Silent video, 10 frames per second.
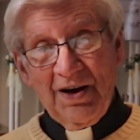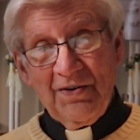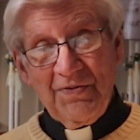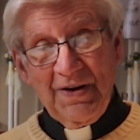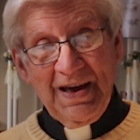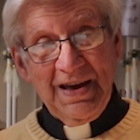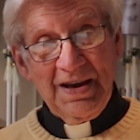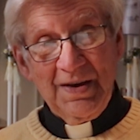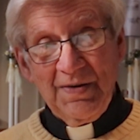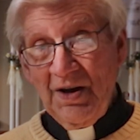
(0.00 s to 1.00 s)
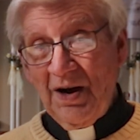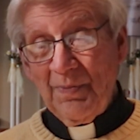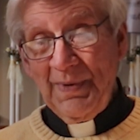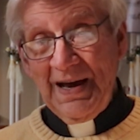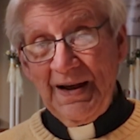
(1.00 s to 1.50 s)
of a
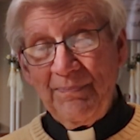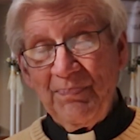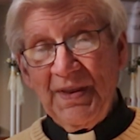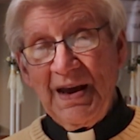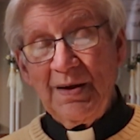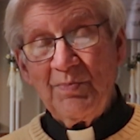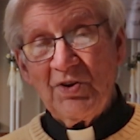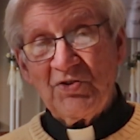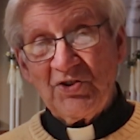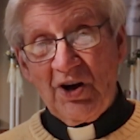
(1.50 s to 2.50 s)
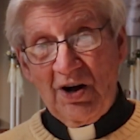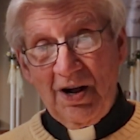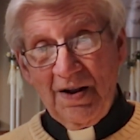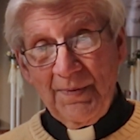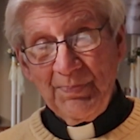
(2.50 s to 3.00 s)
young man named
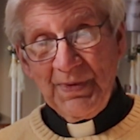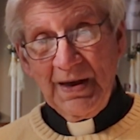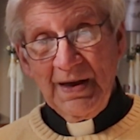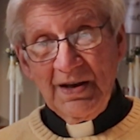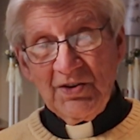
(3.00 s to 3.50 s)
Saul.